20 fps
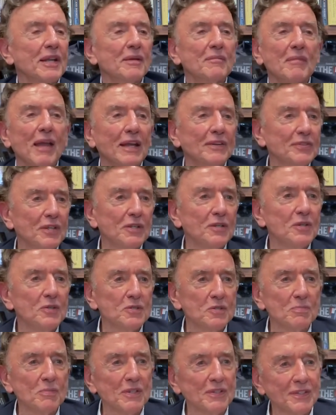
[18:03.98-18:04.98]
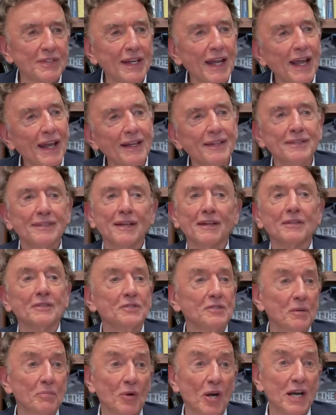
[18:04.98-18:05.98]
makes a huge mistake,
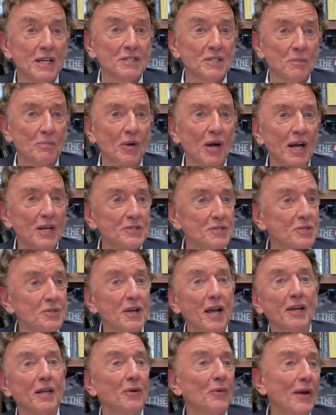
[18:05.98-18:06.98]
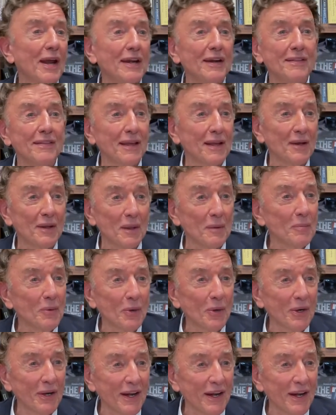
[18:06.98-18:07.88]
surprise, surprise, you're not going to write anything on the board.